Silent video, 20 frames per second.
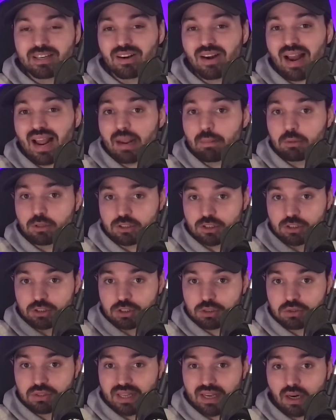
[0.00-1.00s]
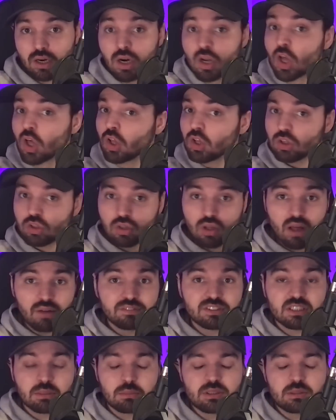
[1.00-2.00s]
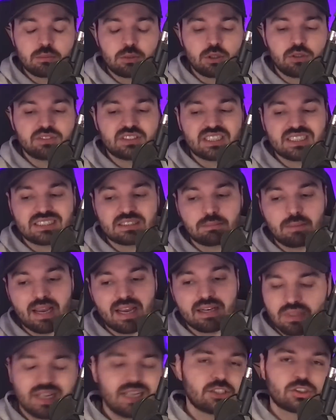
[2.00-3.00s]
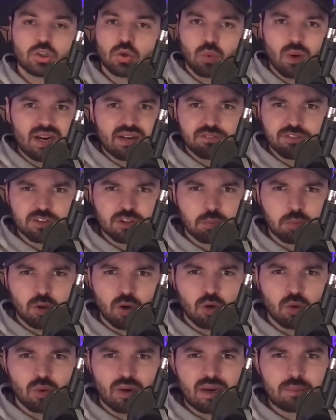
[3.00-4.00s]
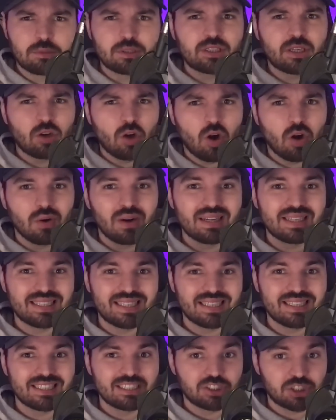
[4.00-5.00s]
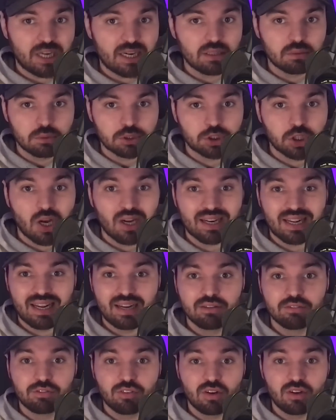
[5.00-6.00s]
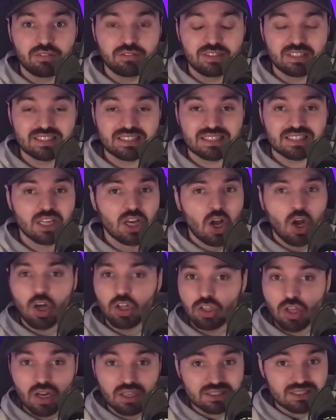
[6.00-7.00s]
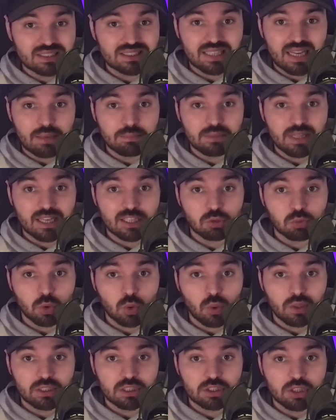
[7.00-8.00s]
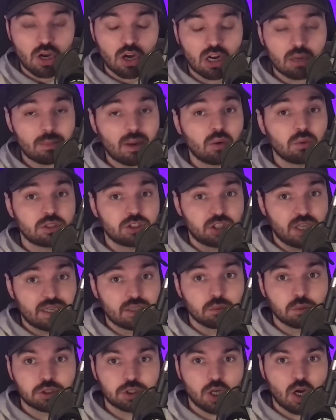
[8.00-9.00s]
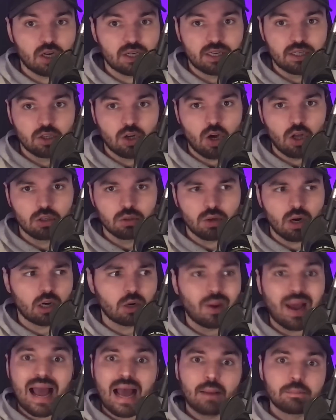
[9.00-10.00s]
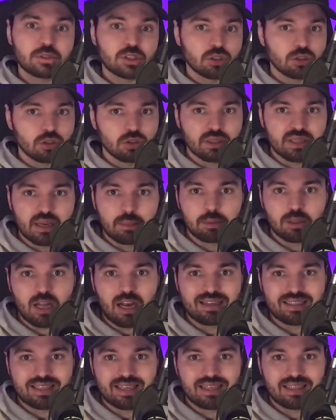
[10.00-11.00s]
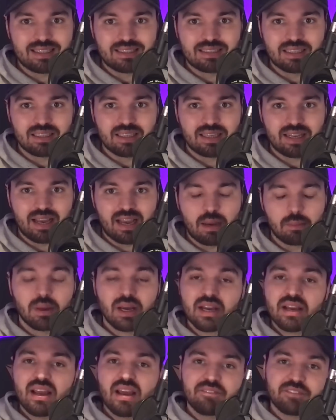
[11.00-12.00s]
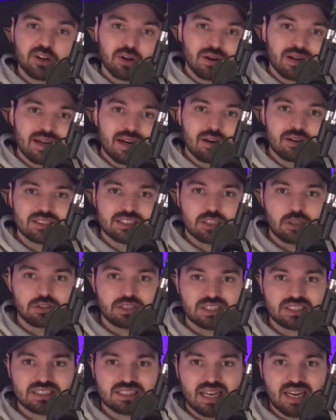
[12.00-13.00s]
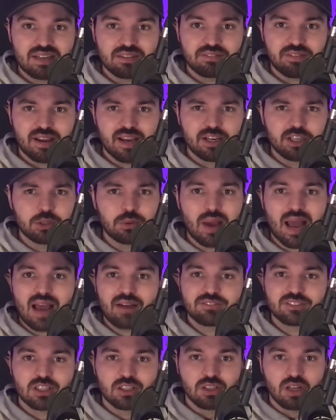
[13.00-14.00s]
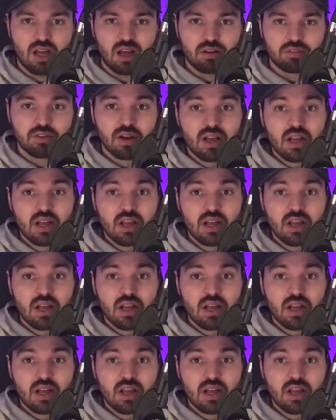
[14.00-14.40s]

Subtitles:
are able to do there. Love some of the moves he's made. It's great for the program that they're already getting Jaden Rashada in for a visit. A lot of the same things we're going to talk about with Jaden Rashada in Colorado absolutely apply to Kenny Dillingham. If you're an Arizona State fan, you have to love